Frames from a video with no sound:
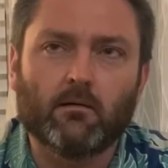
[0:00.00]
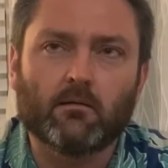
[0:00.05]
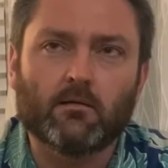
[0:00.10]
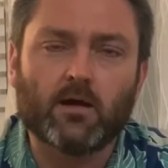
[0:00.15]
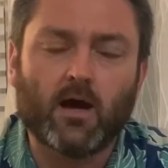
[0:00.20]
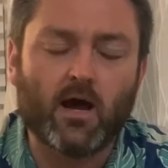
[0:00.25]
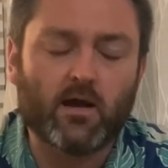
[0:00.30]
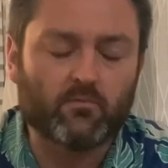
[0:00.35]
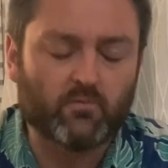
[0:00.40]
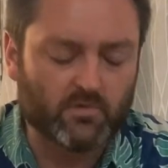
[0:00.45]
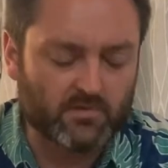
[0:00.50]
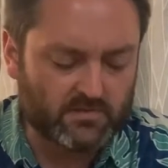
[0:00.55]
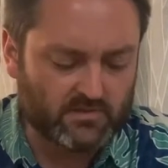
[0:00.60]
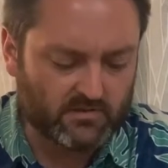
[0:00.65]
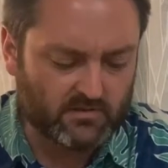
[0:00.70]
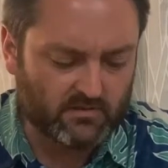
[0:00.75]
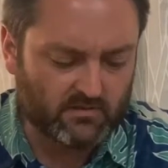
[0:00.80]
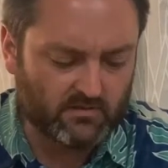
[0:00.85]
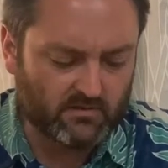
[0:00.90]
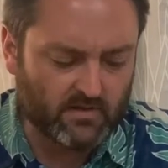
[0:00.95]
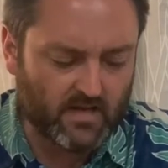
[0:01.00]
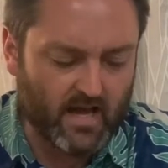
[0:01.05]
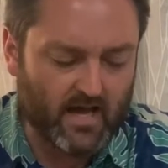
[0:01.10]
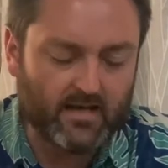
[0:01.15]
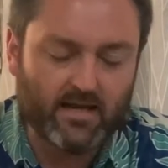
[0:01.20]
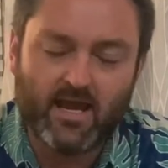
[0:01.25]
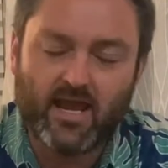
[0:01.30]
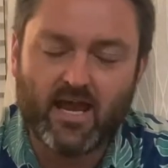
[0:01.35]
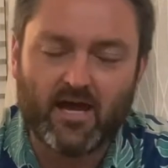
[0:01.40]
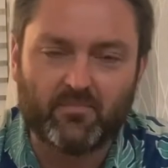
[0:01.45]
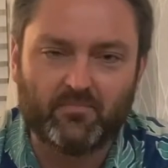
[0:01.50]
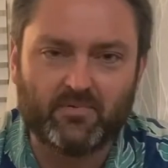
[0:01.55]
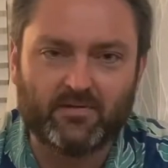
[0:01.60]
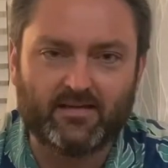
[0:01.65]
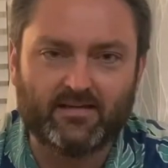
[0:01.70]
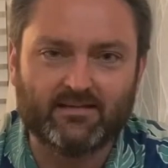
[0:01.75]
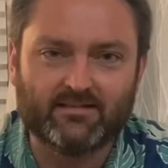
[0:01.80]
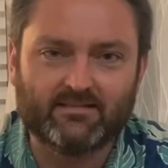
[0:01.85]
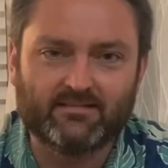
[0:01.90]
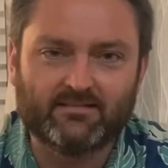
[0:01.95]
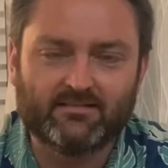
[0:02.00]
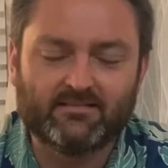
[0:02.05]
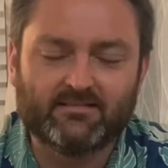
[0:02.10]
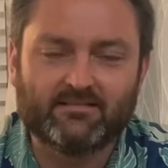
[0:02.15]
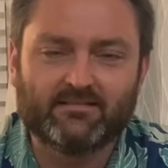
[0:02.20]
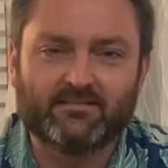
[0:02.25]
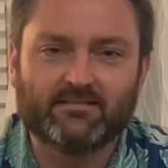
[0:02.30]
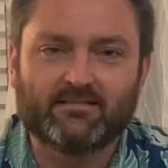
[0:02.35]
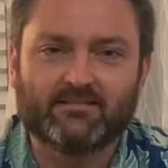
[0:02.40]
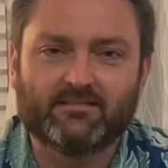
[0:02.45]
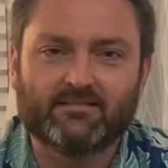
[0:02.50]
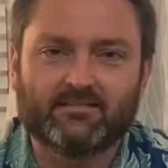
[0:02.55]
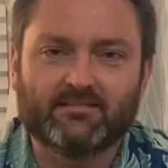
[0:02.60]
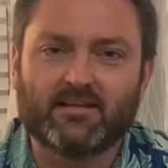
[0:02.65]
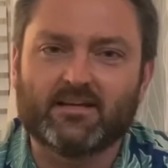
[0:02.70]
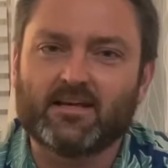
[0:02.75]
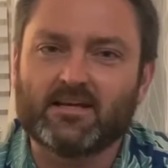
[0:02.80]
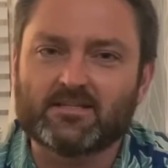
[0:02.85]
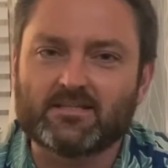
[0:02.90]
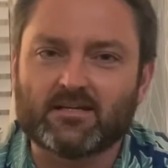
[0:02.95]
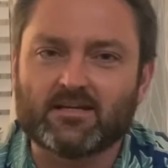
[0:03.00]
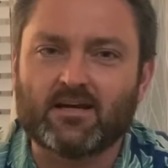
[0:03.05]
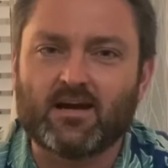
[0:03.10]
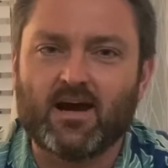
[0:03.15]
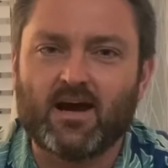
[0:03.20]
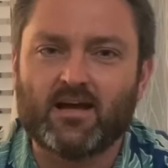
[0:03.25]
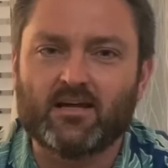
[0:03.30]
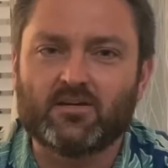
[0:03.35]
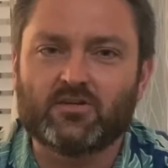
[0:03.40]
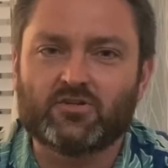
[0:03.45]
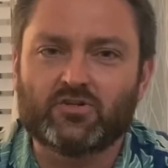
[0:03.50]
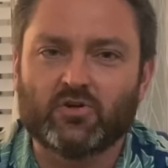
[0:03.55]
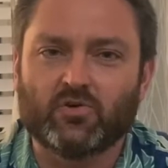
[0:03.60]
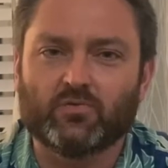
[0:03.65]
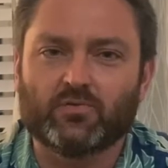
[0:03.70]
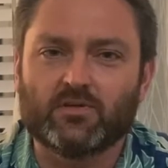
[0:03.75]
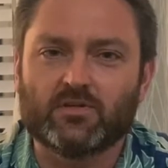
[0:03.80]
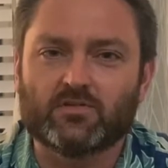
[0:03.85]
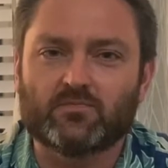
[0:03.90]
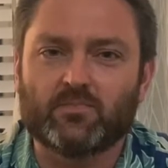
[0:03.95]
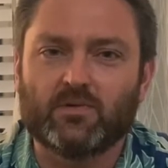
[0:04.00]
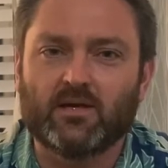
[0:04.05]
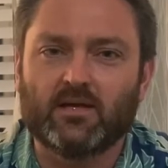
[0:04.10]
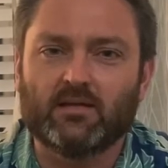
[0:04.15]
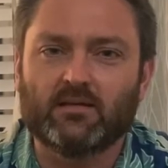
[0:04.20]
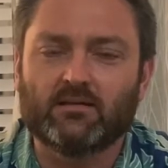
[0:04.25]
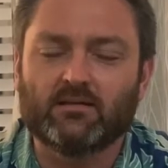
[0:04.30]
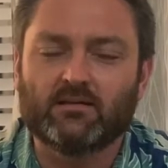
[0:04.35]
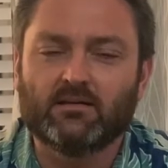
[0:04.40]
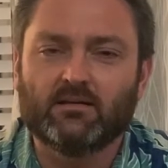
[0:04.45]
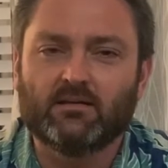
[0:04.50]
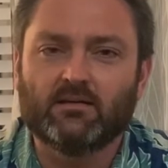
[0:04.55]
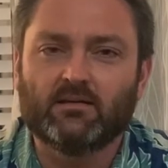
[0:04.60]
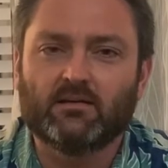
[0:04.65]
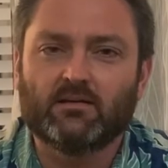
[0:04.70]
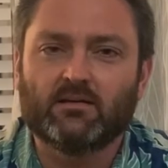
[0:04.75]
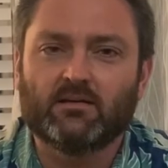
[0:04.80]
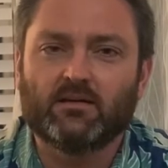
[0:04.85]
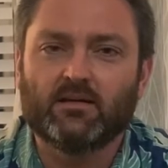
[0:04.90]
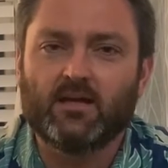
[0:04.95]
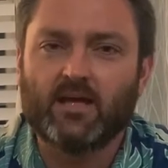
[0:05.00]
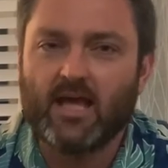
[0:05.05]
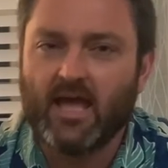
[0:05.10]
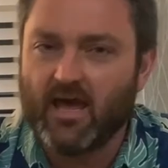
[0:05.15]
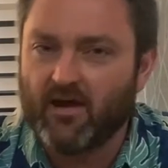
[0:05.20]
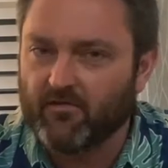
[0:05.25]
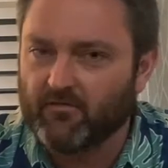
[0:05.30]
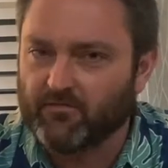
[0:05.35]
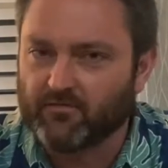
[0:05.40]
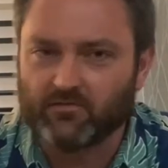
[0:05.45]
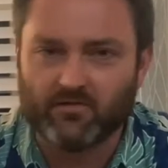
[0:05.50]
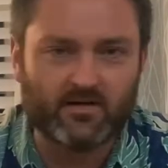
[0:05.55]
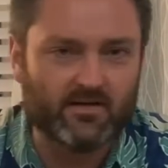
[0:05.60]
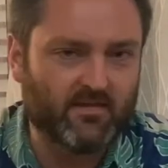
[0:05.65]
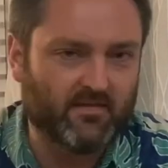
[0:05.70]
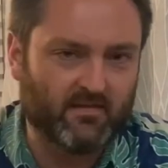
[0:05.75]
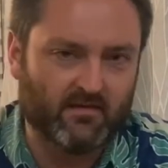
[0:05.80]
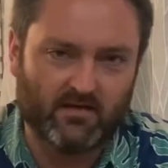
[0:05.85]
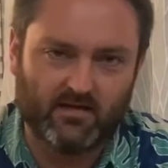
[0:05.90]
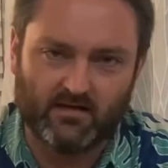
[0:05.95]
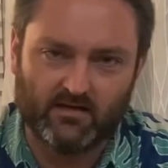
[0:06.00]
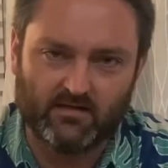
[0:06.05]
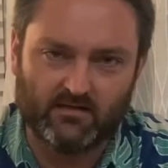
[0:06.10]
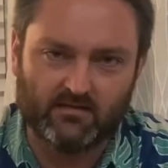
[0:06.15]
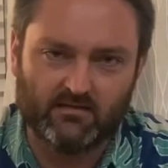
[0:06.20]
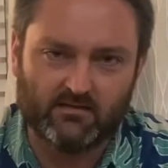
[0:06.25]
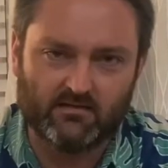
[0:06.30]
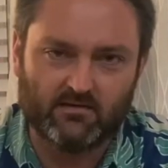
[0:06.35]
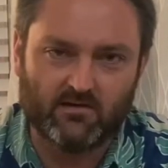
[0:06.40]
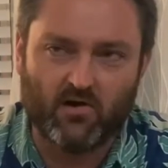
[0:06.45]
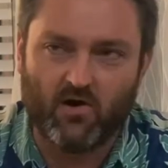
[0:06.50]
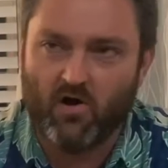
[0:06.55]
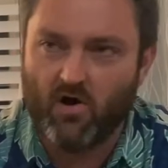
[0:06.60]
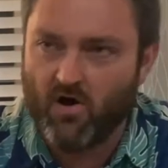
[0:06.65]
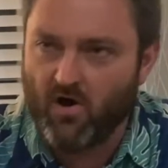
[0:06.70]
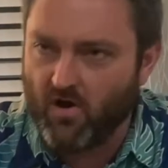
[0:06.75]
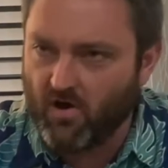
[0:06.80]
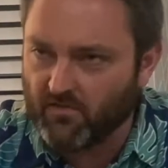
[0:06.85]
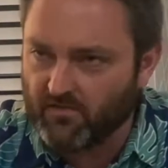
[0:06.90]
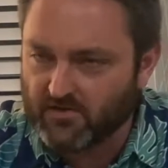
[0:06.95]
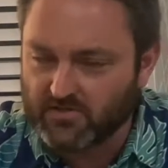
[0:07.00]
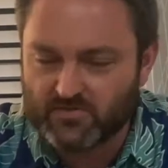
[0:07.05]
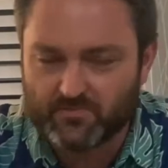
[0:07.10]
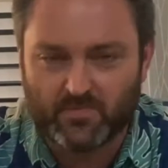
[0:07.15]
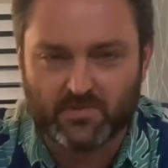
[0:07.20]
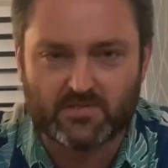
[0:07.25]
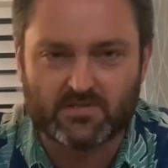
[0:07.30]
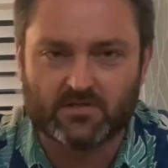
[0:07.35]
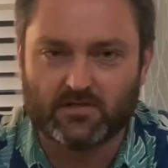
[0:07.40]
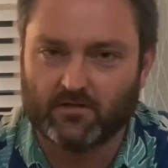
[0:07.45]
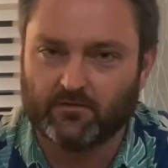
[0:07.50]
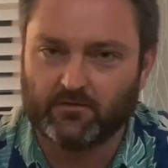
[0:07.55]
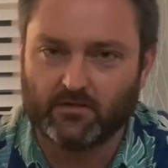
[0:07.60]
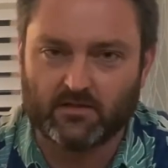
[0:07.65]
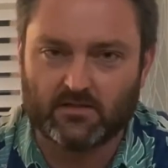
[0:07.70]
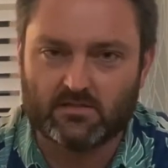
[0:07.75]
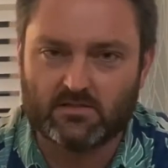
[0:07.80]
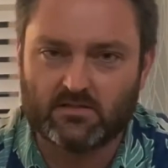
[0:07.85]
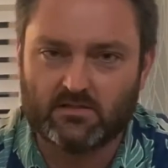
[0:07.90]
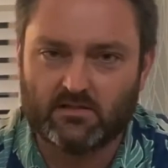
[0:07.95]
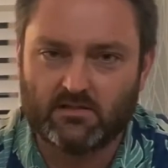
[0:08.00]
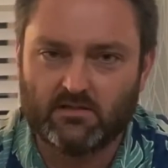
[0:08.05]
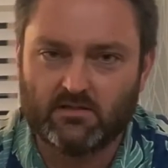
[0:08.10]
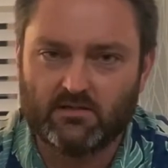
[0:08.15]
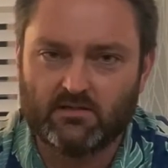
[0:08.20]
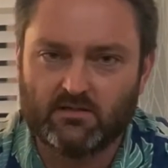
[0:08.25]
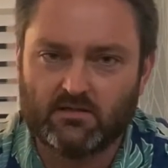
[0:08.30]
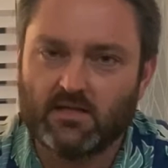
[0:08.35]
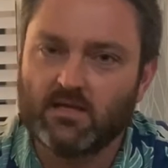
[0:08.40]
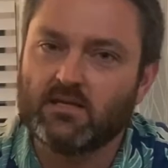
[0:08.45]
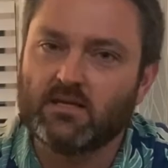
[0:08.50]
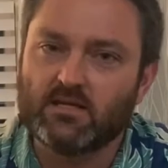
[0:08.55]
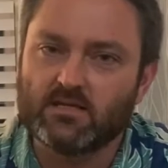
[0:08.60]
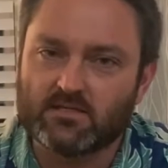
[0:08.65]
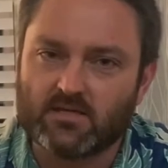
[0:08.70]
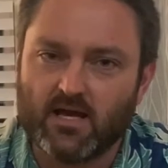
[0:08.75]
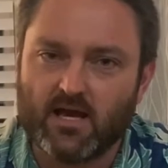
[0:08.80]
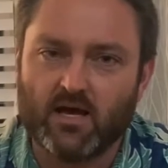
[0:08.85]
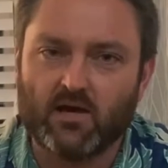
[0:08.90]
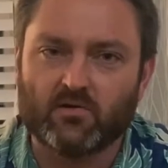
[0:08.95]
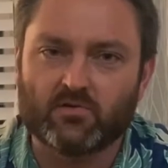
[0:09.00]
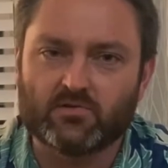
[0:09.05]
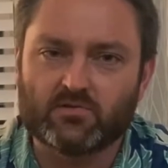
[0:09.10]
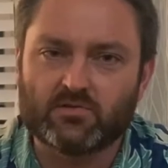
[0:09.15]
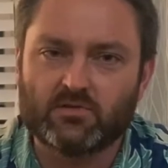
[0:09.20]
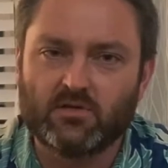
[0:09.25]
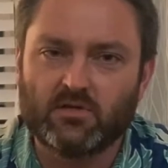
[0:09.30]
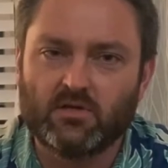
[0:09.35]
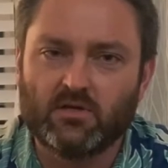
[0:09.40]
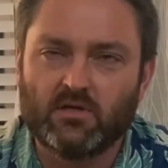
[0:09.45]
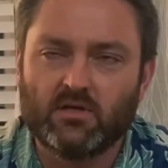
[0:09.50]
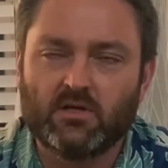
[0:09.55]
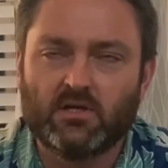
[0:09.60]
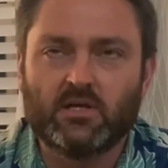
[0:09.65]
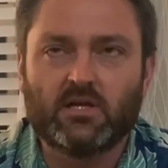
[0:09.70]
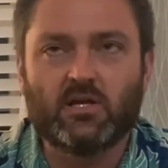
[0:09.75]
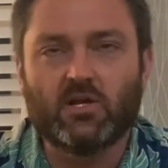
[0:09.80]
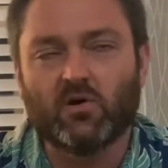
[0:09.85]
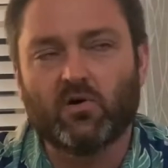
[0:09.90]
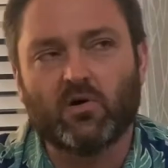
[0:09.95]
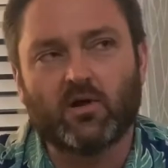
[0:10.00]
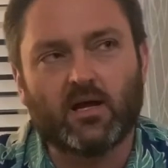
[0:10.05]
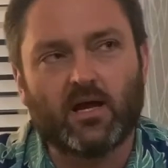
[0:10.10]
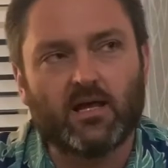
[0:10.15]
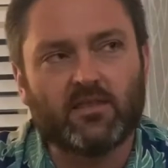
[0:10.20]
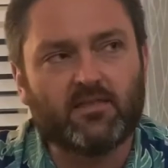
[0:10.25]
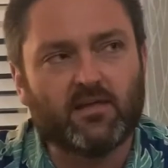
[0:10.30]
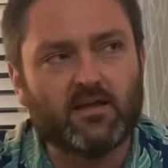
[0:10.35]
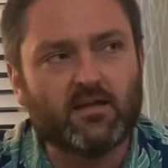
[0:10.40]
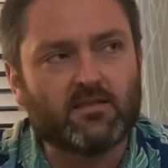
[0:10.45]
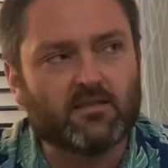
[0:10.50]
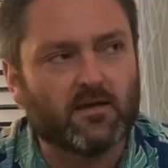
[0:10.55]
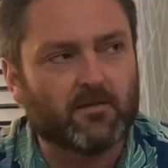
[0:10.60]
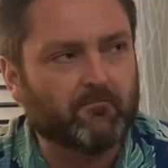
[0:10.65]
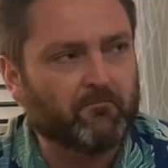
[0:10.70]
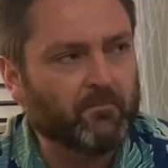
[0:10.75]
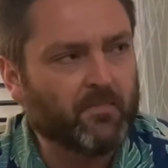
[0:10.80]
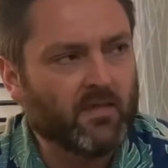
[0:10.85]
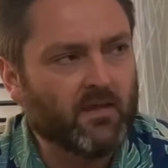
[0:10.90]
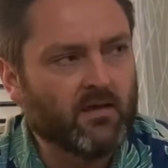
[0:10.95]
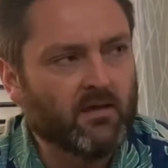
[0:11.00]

God was not happy that Hezekiah showed these men everything, all the specifics in his house. You know, and I think that